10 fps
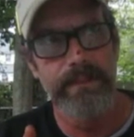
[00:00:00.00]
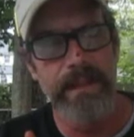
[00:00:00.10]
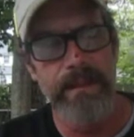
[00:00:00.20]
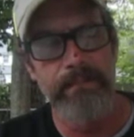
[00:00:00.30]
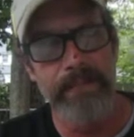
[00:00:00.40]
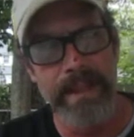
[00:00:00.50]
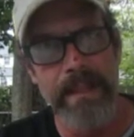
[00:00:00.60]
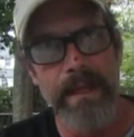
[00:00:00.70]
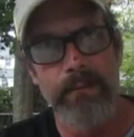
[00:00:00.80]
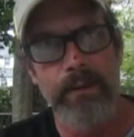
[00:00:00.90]
it may
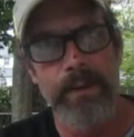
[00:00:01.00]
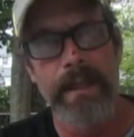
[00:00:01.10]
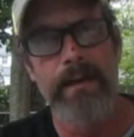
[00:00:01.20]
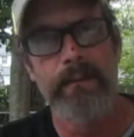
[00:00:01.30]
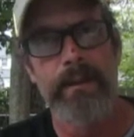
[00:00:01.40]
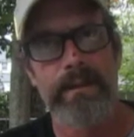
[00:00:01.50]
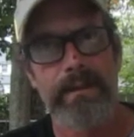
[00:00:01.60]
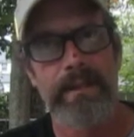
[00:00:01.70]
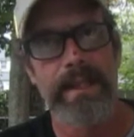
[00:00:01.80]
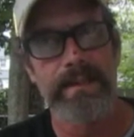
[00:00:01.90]
not work out well the
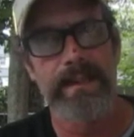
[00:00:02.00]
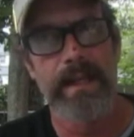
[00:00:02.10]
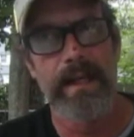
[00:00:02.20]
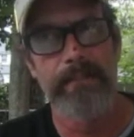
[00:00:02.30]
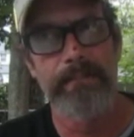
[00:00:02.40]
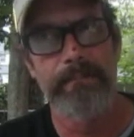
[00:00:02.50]
next time.